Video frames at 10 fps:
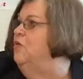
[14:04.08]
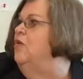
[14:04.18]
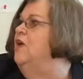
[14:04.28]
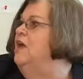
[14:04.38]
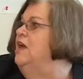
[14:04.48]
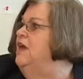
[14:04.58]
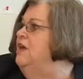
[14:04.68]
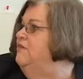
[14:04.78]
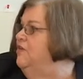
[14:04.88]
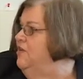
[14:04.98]
or
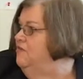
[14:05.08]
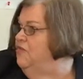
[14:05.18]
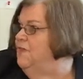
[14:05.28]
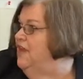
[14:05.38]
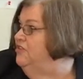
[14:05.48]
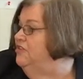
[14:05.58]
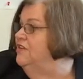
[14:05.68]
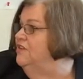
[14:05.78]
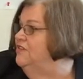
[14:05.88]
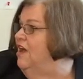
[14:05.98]
if their information
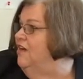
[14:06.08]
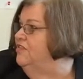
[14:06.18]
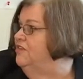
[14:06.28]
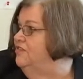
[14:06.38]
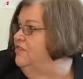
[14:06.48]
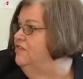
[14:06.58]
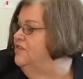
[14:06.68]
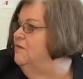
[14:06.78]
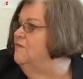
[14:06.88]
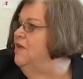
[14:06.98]
is not in the
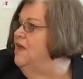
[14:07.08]
system.